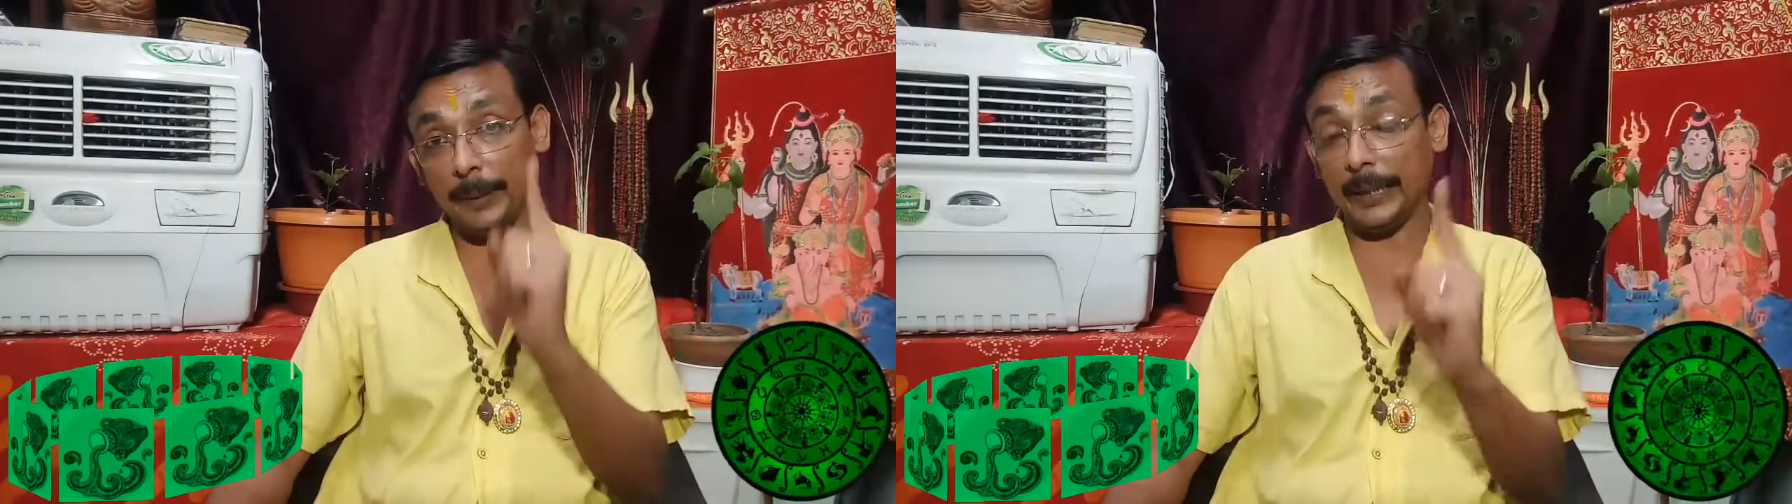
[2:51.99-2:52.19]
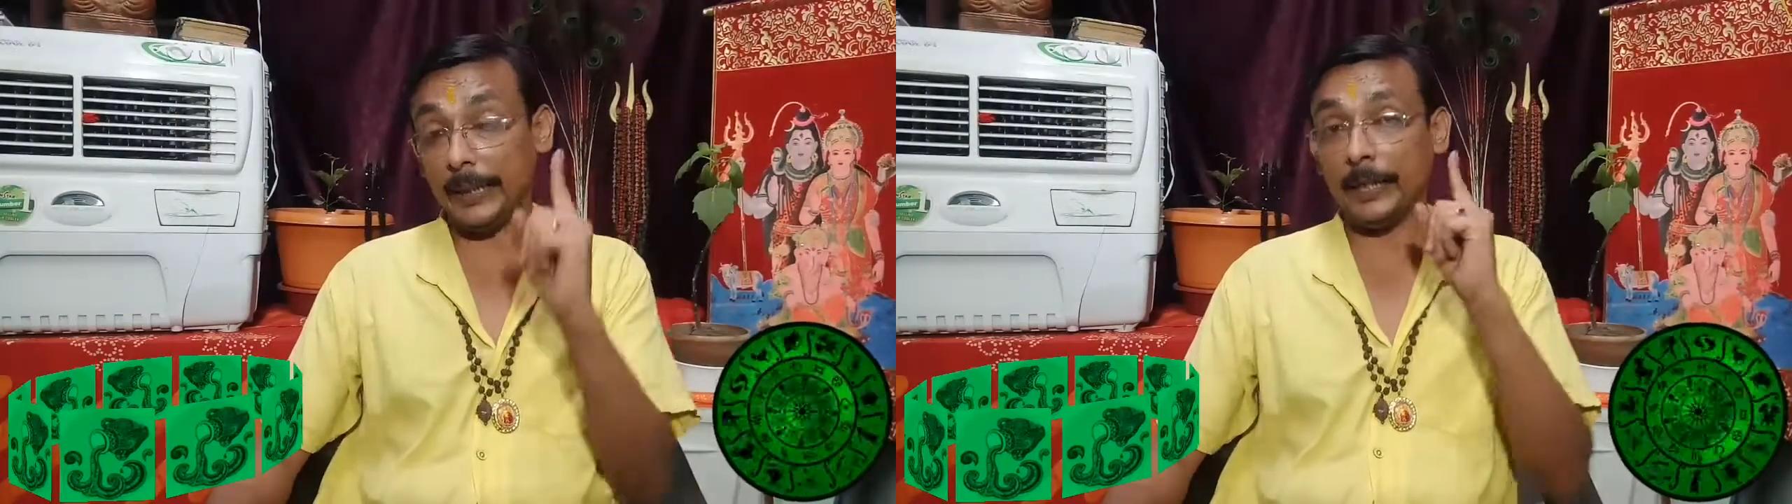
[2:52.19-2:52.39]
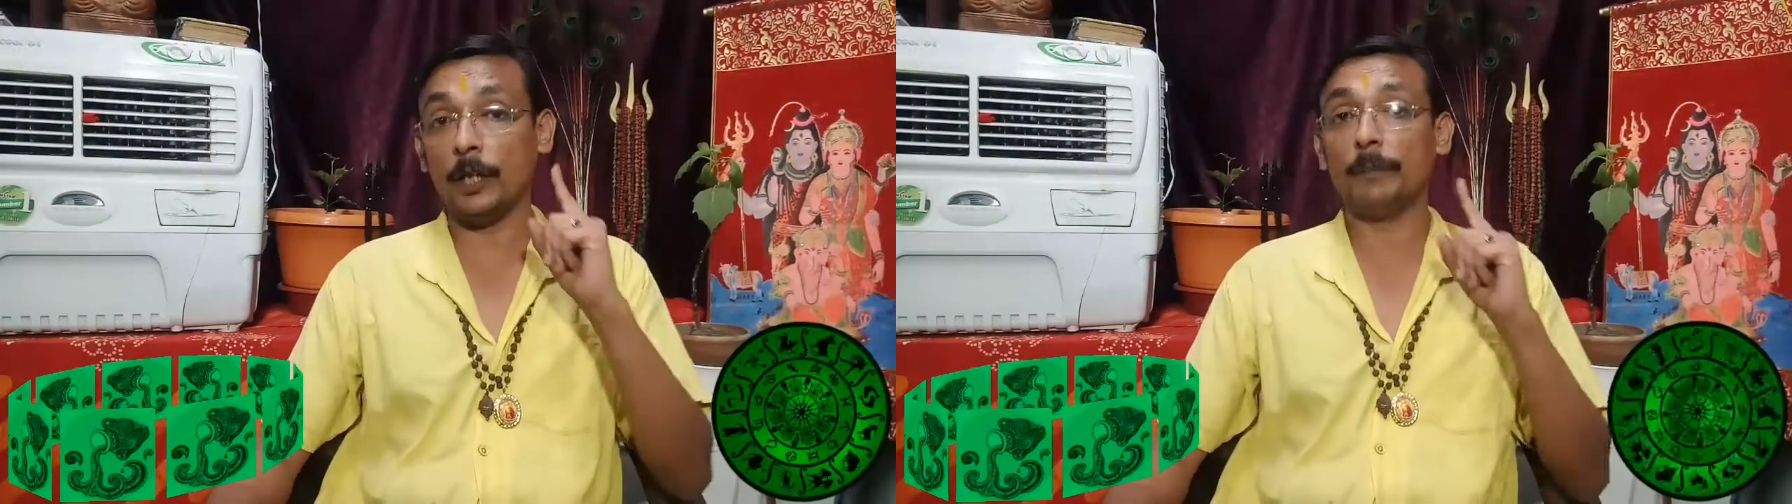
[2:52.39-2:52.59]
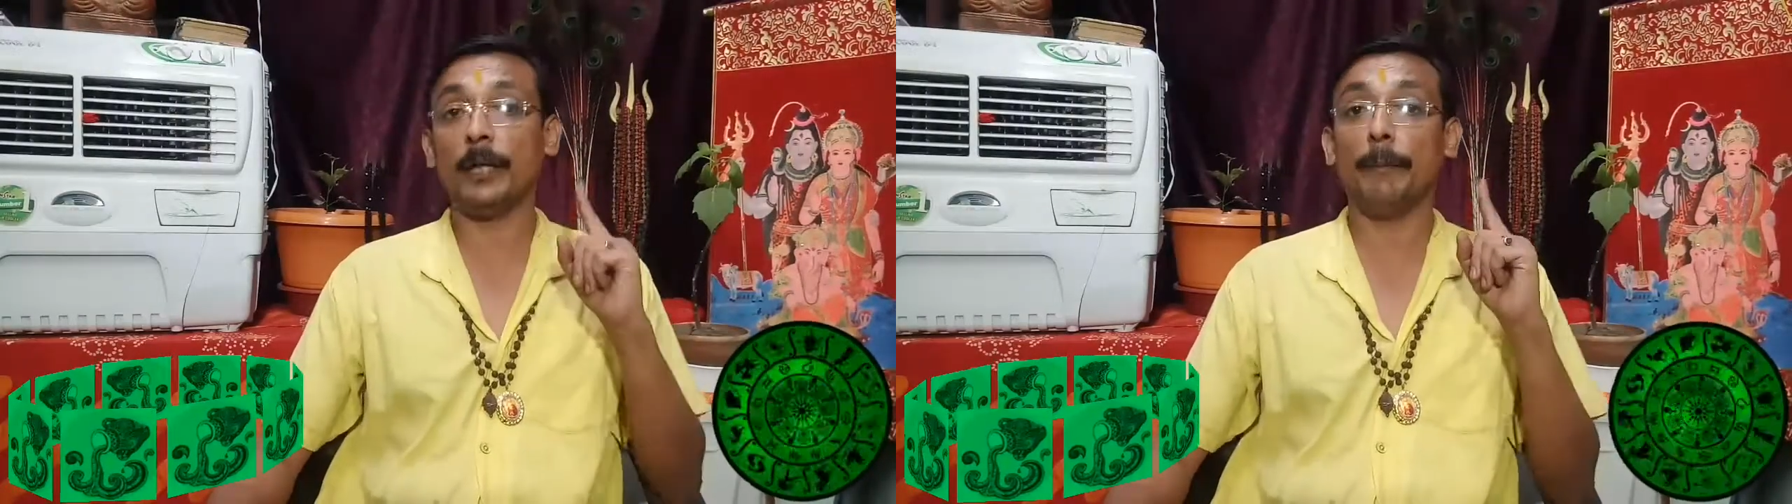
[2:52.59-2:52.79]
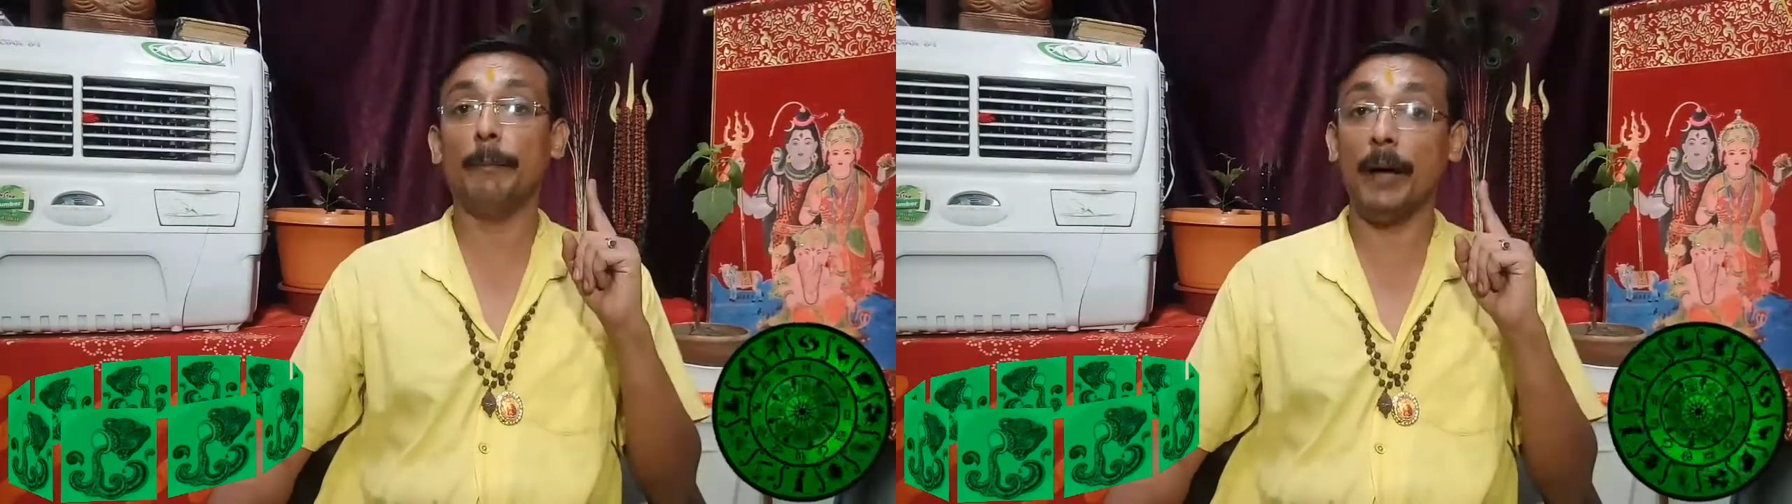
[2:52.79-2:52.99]
beginning of
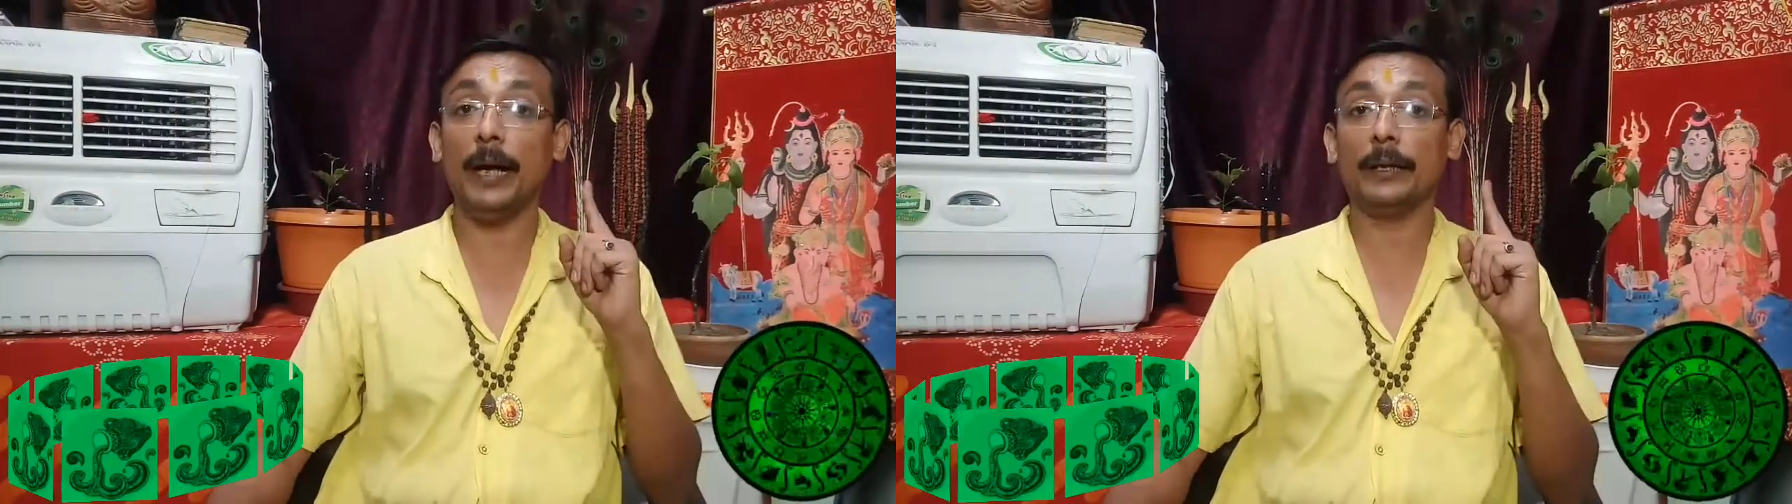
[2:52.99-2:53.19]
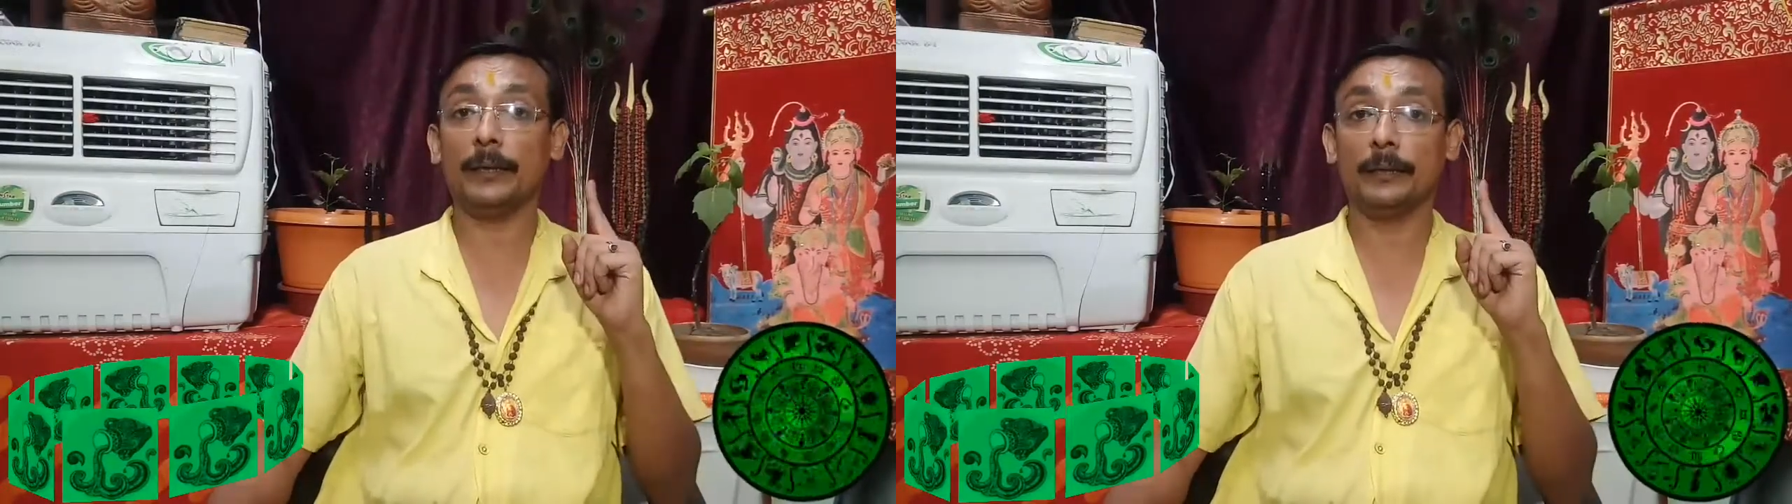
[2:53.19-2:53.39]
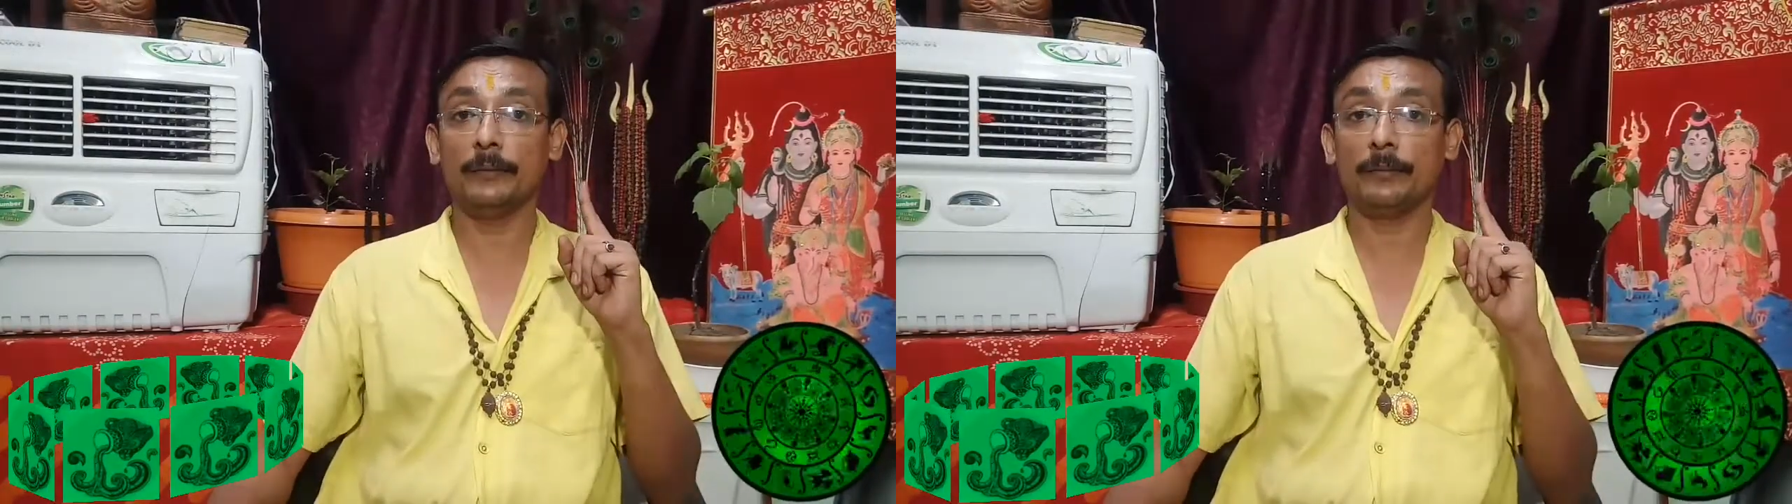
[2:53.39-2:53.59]
the month